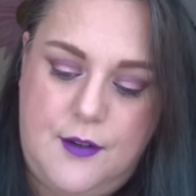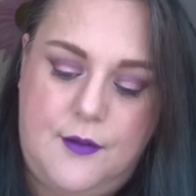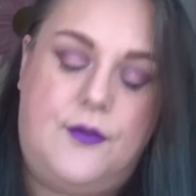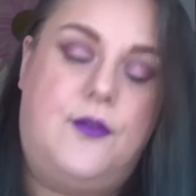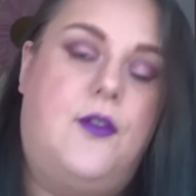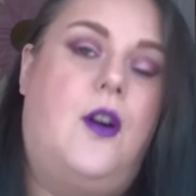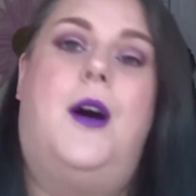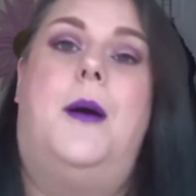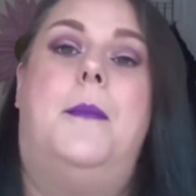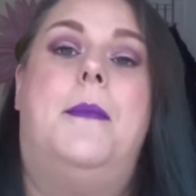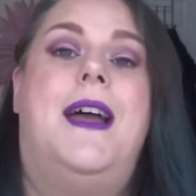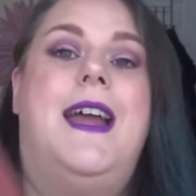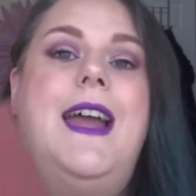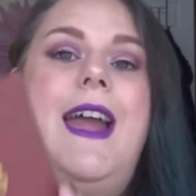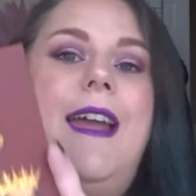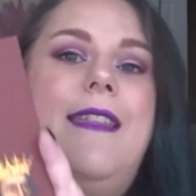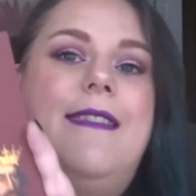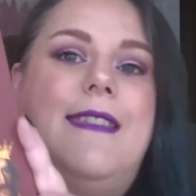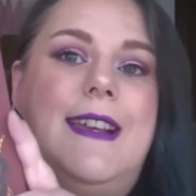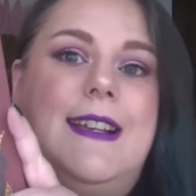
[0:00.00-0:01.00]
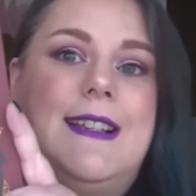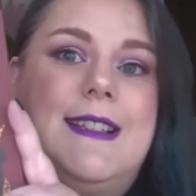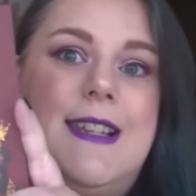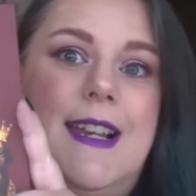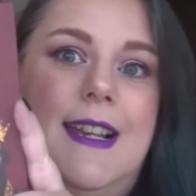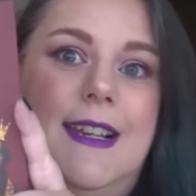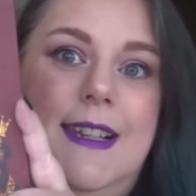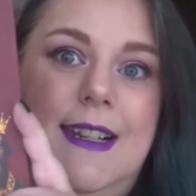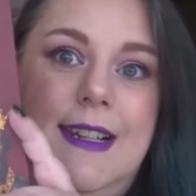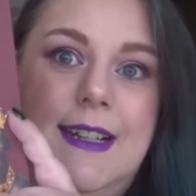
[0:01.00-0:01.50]
from this
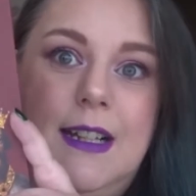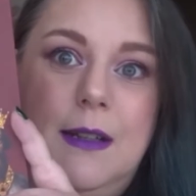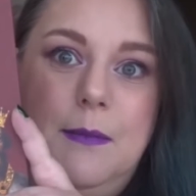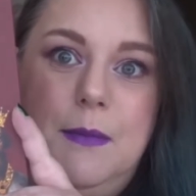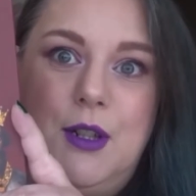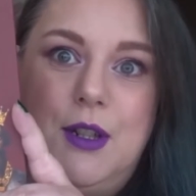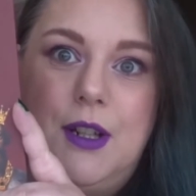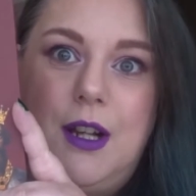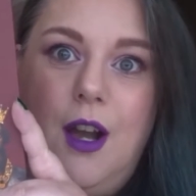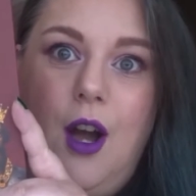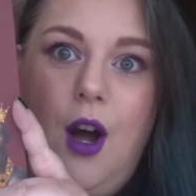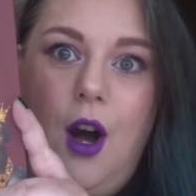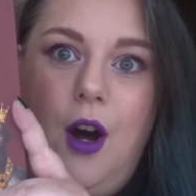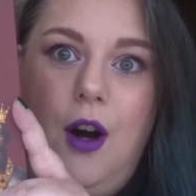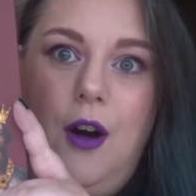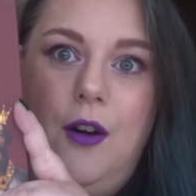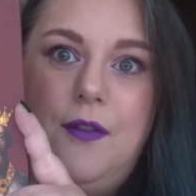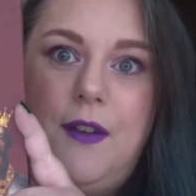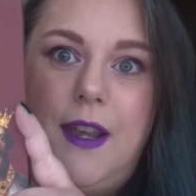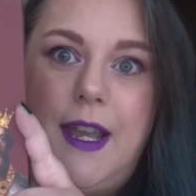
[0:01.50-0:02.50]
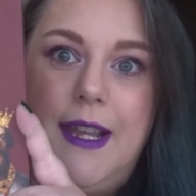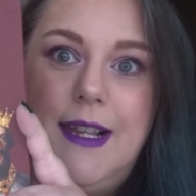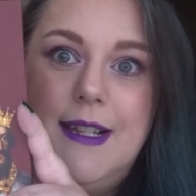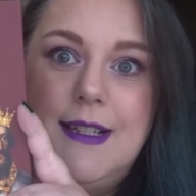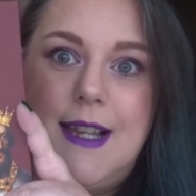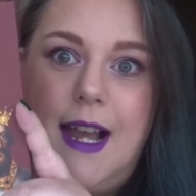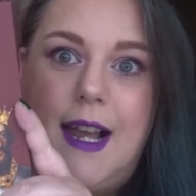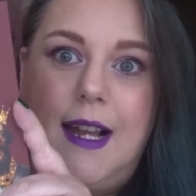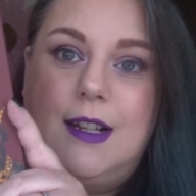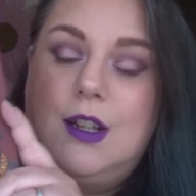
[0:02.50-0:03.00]
little book of
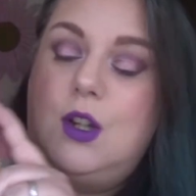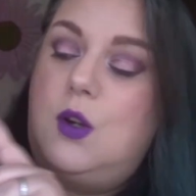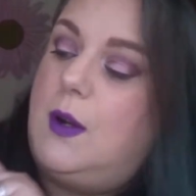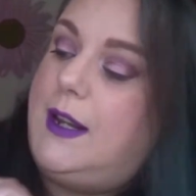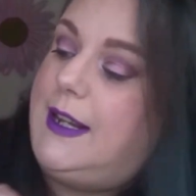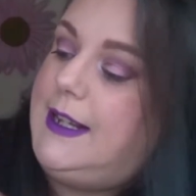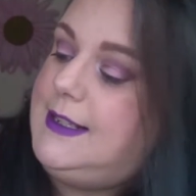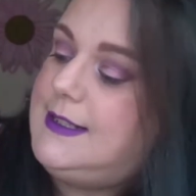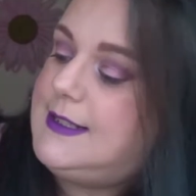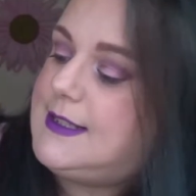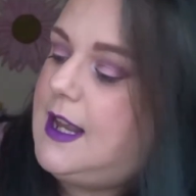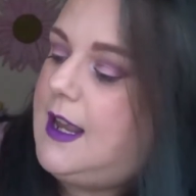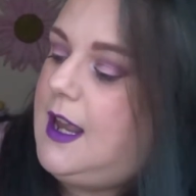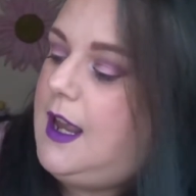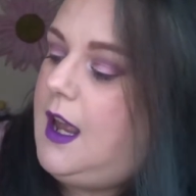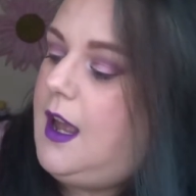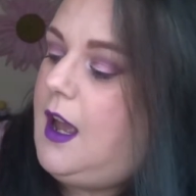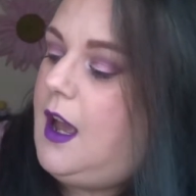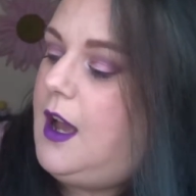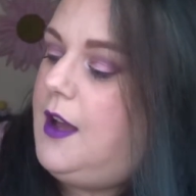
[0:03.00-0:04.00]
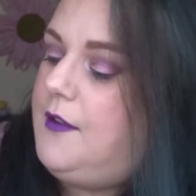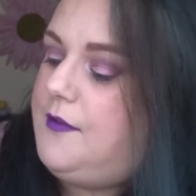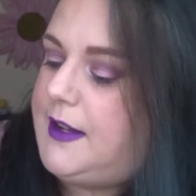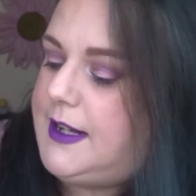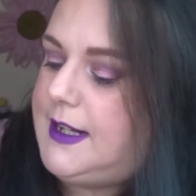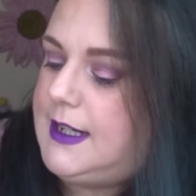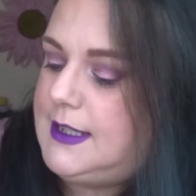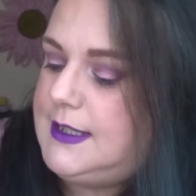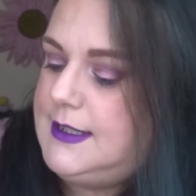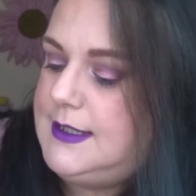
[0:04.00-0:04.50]
Kings and Queens of
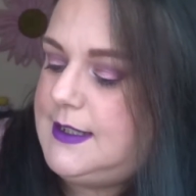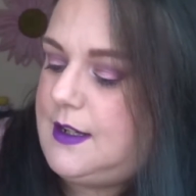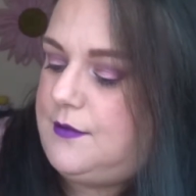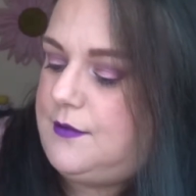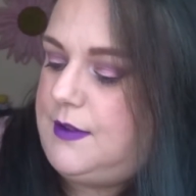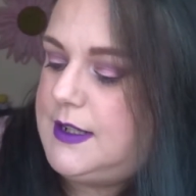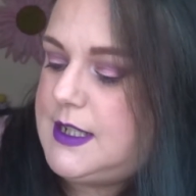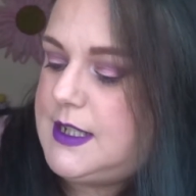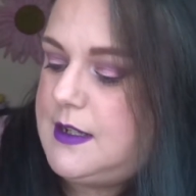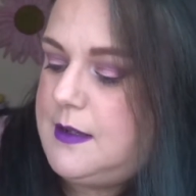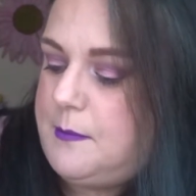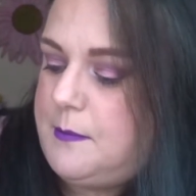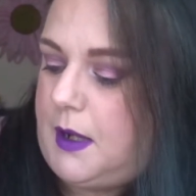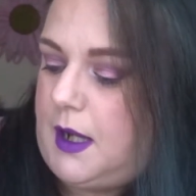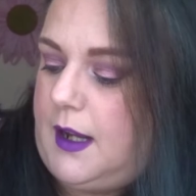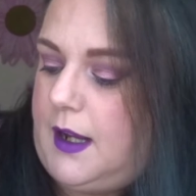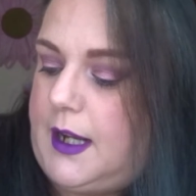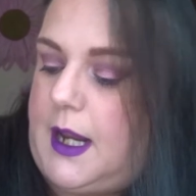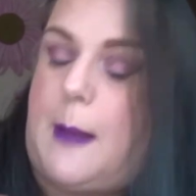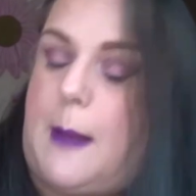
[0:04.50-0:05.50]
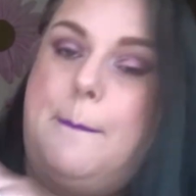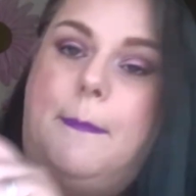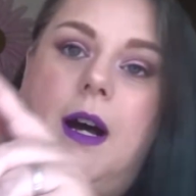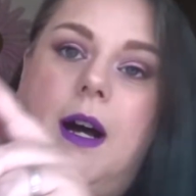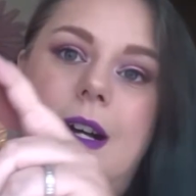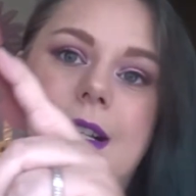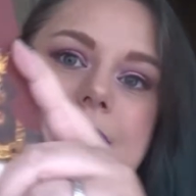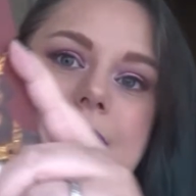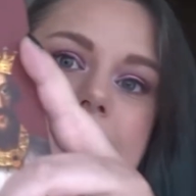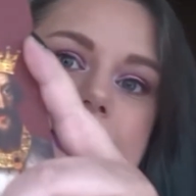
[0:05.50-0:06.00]
England written by
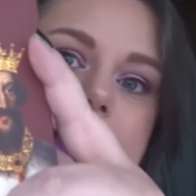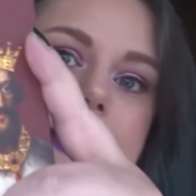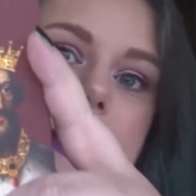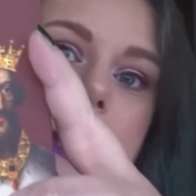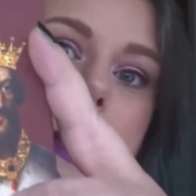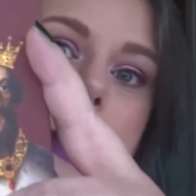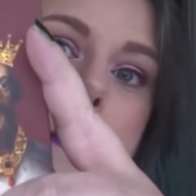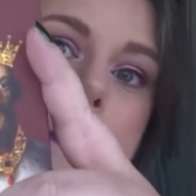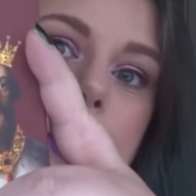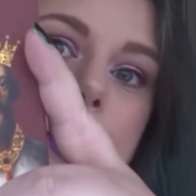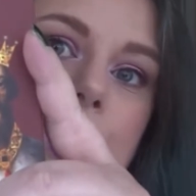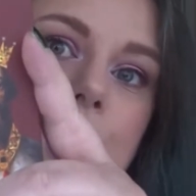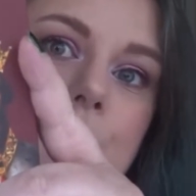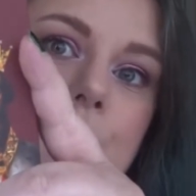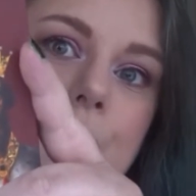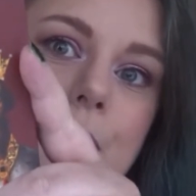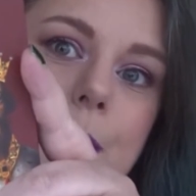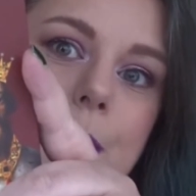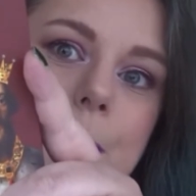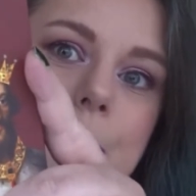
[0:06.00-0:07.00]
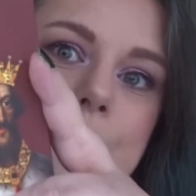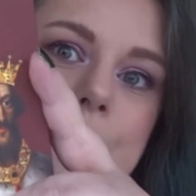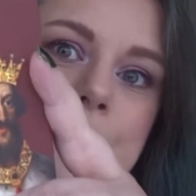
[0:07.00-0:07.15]
Martin Pugh.